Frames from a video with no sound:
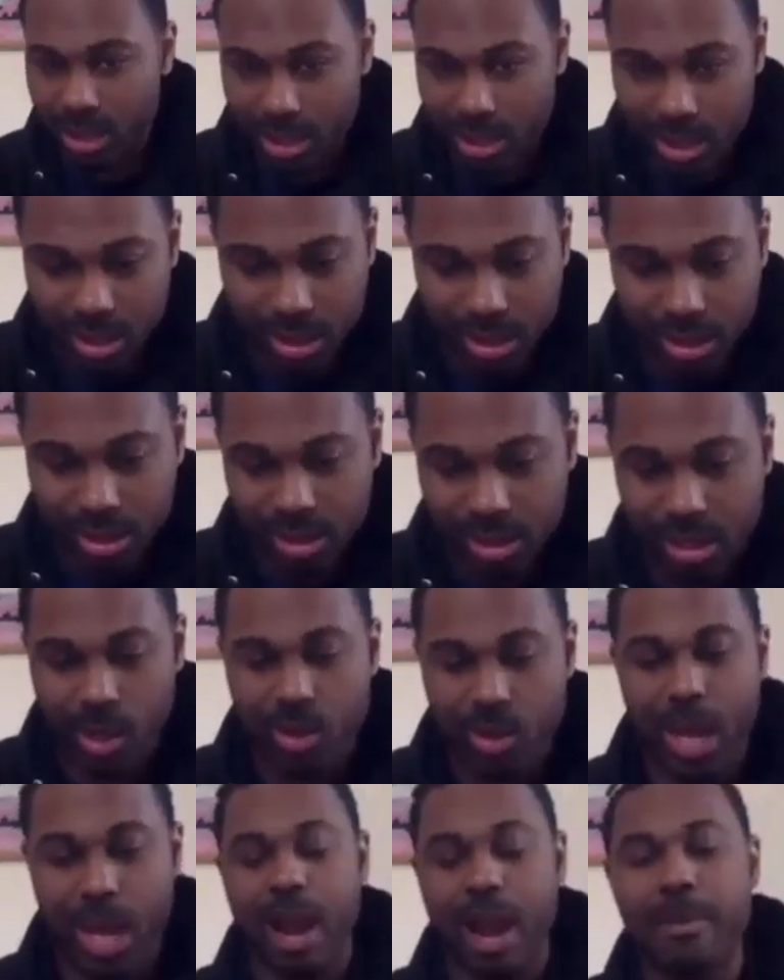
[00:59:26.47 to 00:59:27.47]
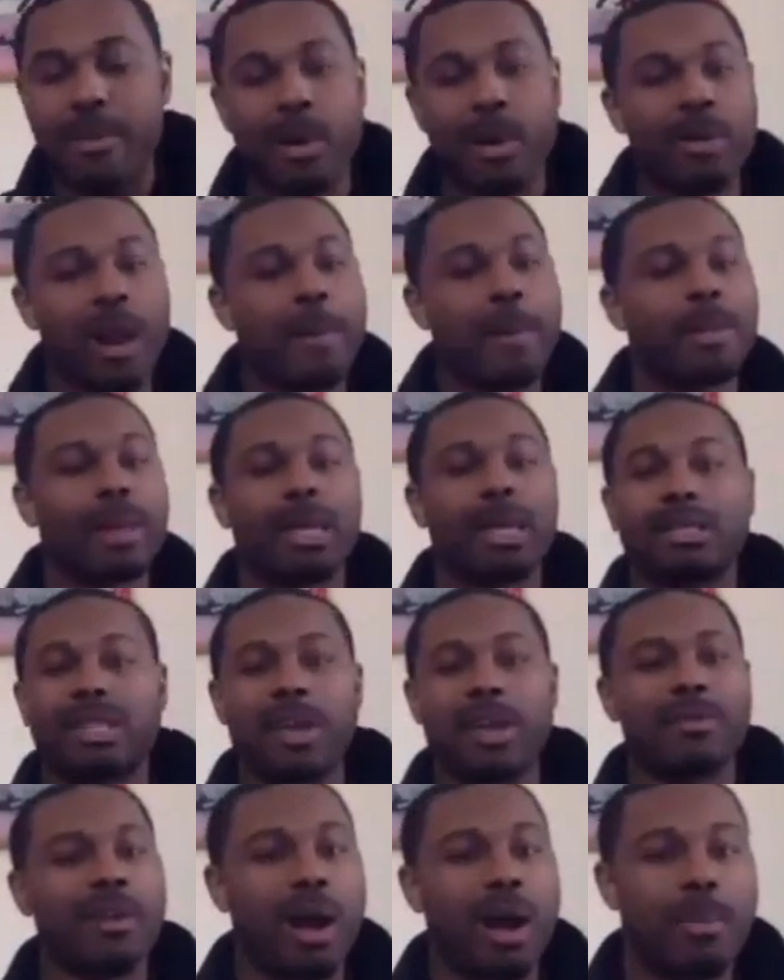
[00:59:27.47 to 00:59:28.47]
so yeah. like I'm gonna play
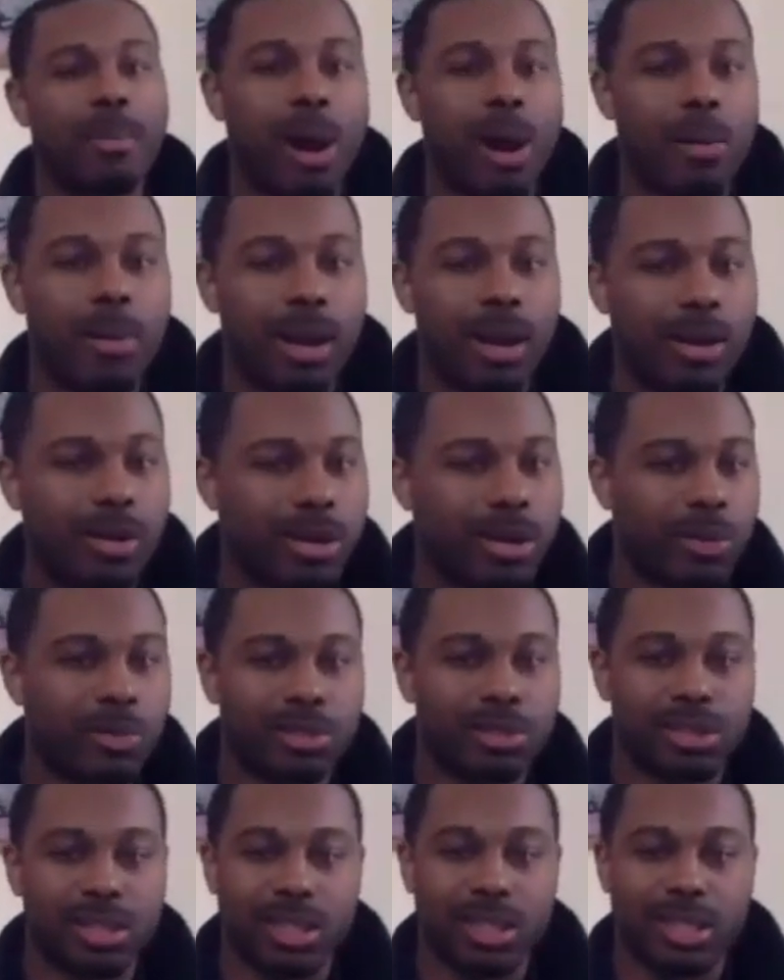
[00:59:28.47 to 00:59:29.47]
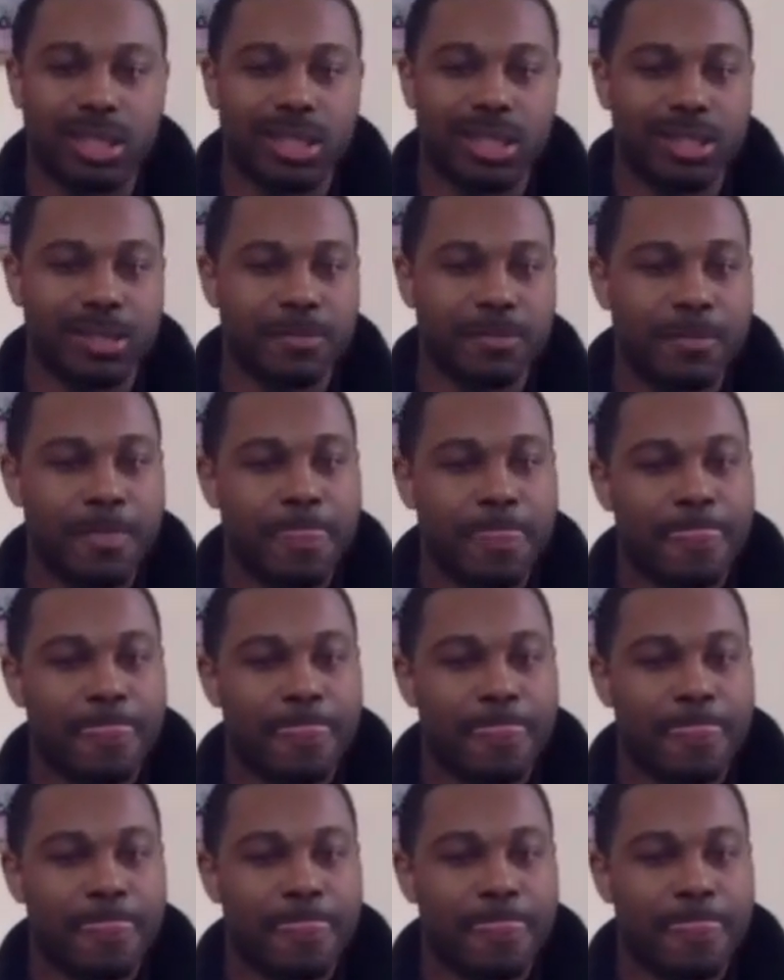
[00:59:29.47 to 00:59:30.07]
Stephon Marbury overseas.